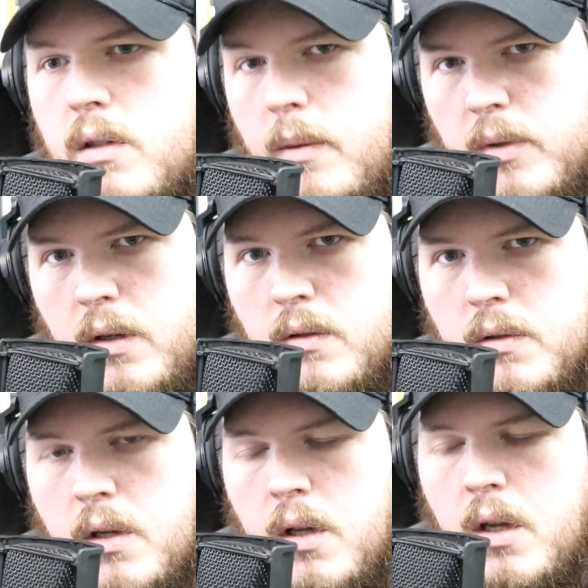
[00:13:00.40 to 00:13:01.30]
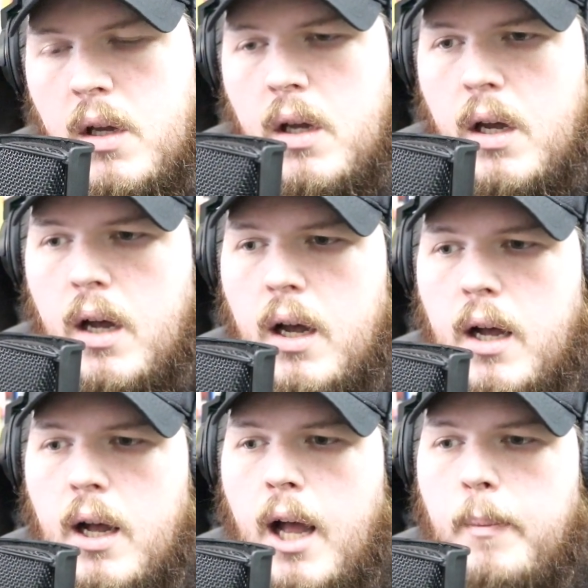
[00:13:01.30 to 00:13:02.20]
couple years.
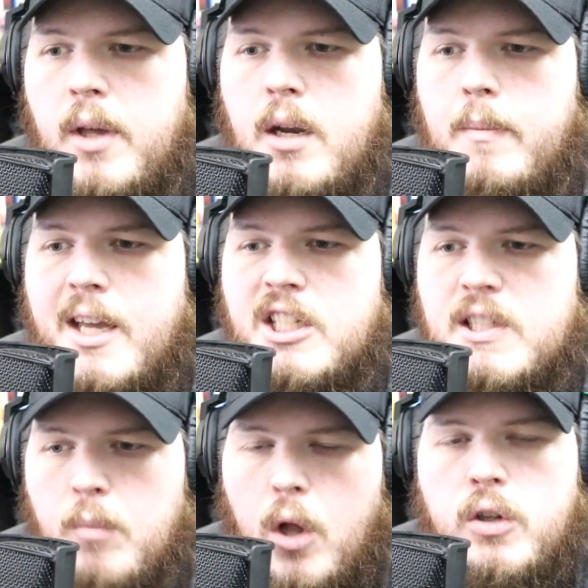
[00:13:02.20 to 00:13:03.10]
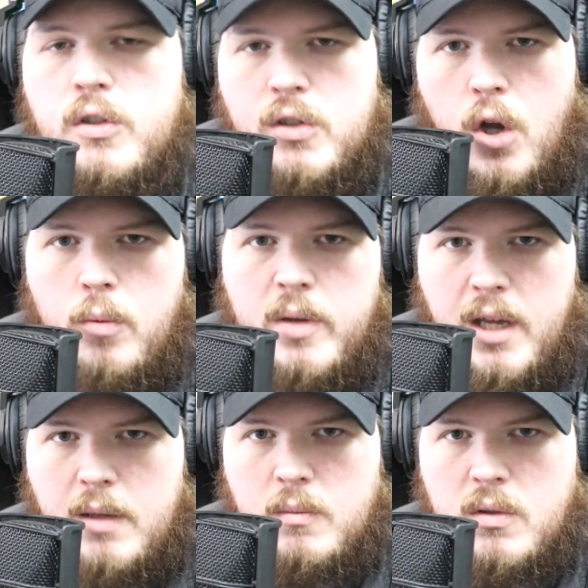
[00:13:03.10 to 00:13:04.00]
I'm going to make smaller scope
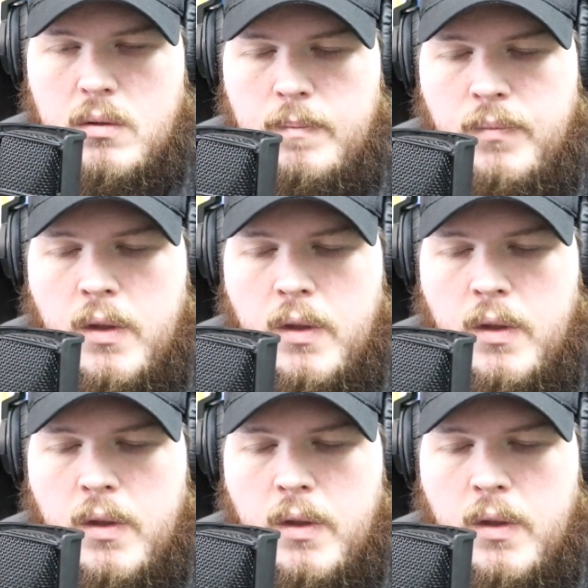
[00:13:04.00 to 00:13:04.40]
games.